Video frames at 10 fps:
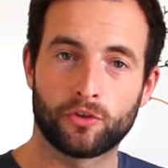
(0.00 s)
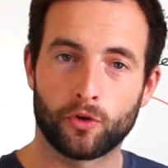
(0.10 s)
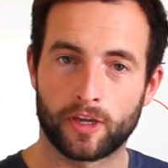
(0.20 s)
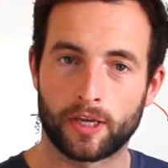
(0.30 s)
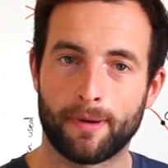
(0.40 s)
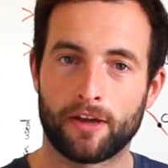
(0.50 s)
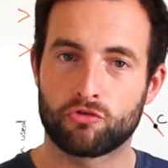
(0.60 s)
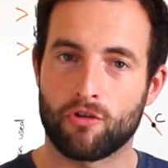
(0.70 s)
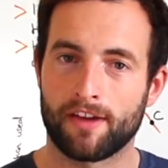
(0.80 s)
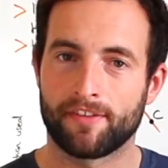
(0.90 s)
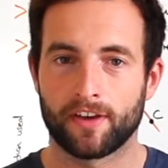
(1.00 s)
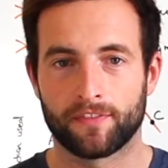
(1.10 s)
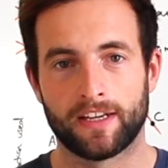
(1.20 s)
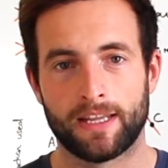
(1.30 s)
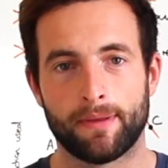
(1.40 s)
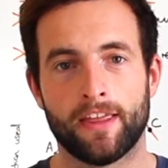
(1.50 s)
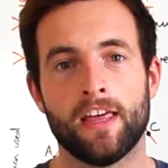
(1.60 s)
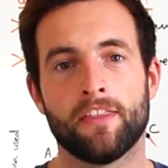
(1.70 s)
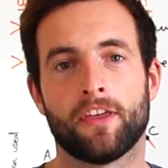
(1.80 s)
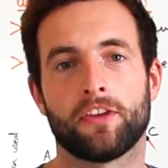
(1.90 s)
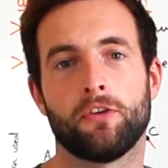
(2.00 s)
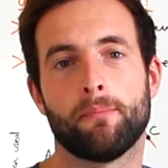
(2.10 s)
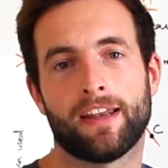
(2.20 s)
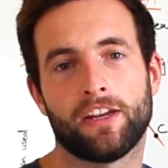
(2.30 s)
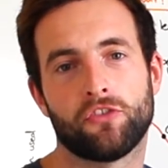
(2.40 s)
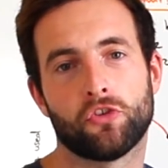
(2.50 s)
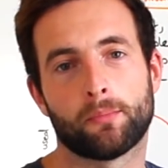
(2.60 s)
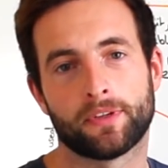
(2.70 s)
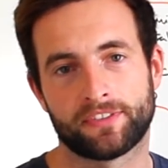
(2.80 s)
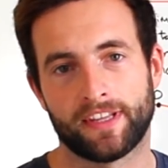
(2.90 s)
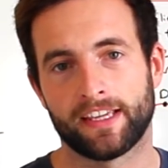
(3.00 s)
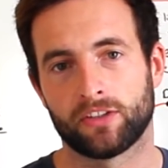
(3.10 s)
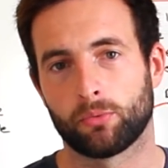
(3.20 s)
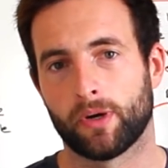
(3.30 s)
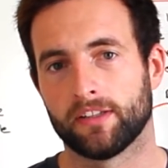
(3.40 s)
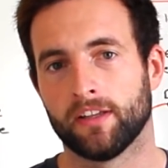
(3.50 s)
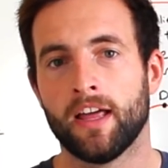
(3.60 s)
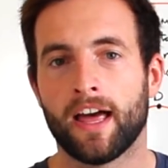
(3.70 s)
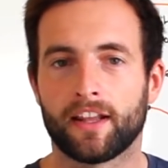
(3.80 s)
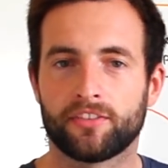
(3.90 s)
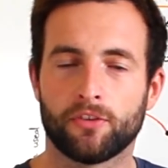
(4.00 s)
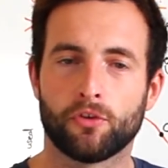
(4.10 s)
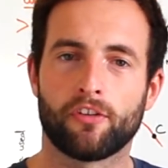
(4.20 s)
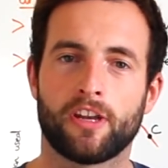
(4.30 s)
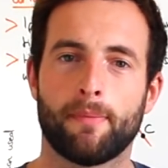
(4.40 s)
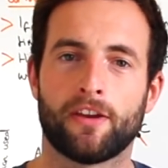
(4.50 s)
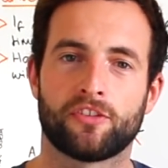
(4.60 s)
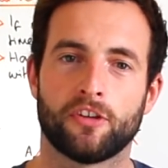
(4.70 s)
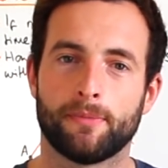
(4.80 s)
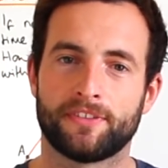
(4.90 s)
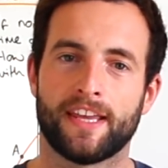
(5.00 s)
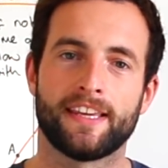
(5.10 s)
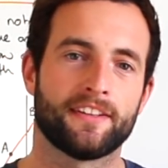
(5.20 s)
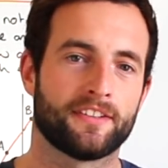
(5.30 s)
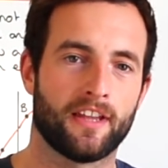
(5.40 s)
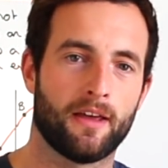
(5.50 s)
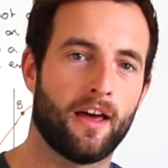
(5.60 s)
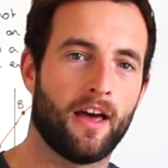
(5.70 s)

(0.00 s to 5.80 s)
talking about driving on the limit that you manage your mistakes well. And as I've already mentioned, a mistake isn't